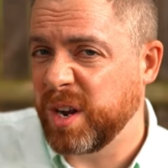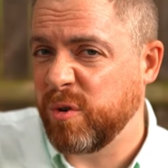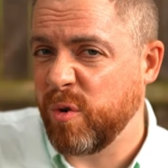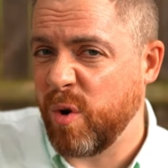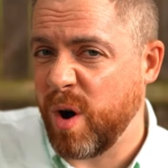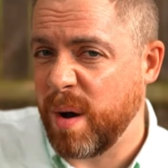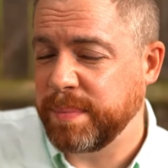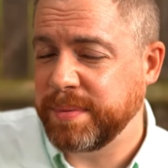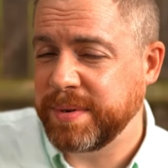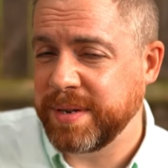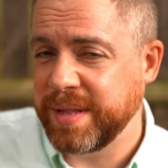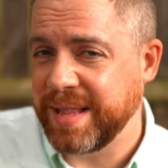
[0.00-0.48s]
to go
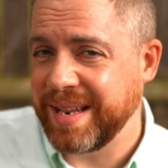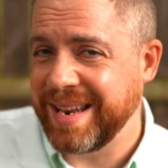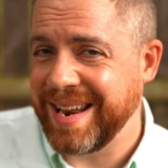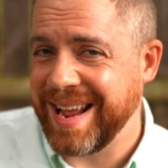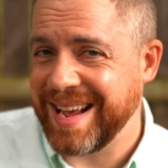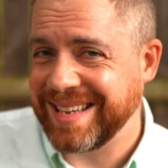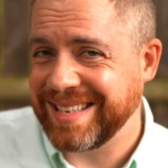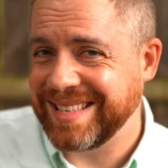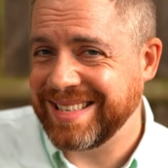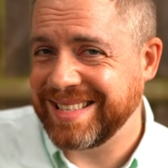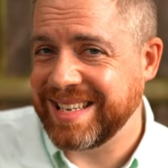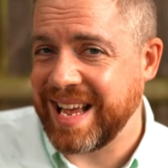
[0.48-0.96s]
up to the
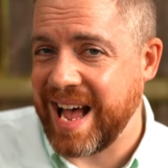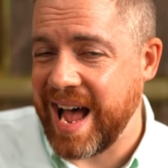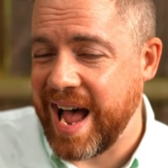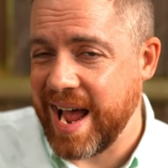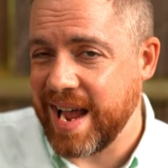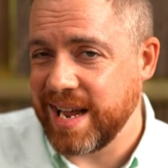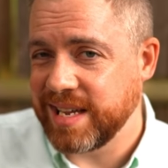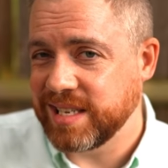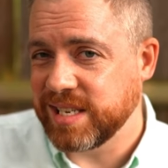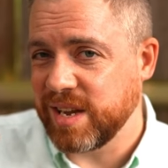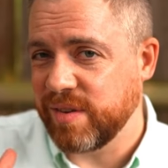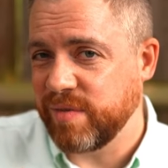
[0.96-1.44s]
next
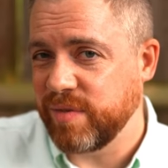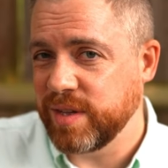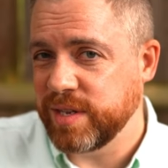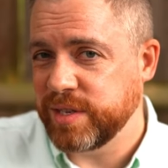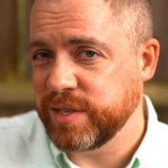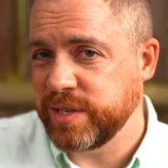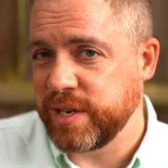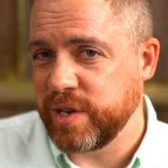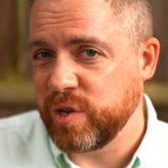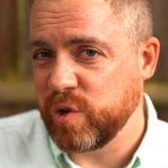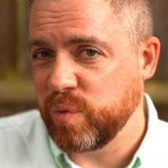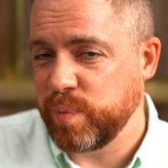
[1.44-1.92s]
size of the
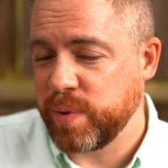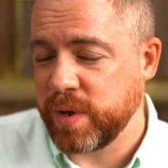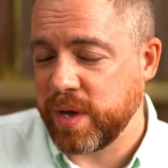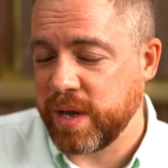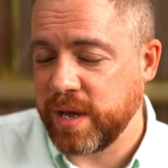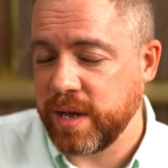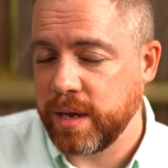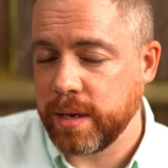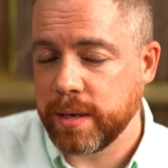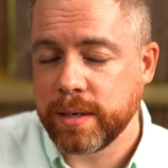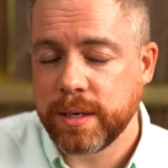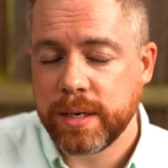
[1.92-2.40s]

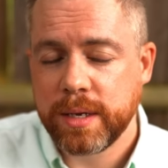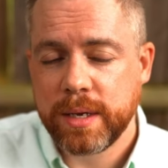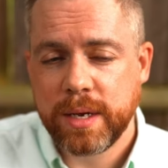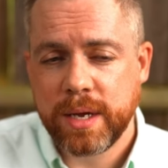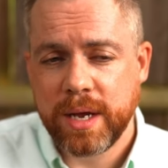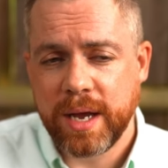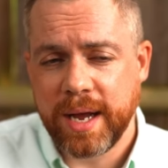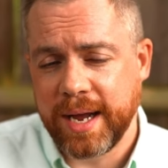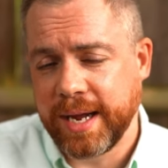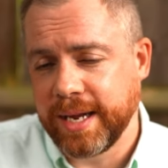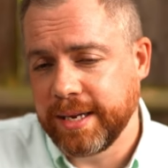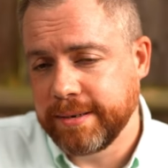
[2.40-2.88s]
CUP
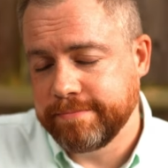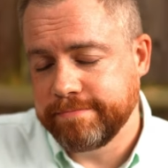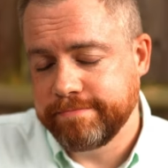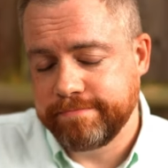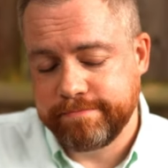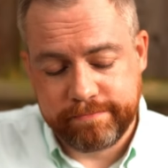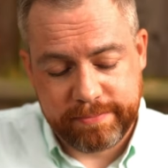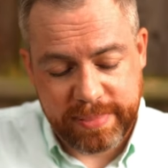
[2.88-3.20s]
um,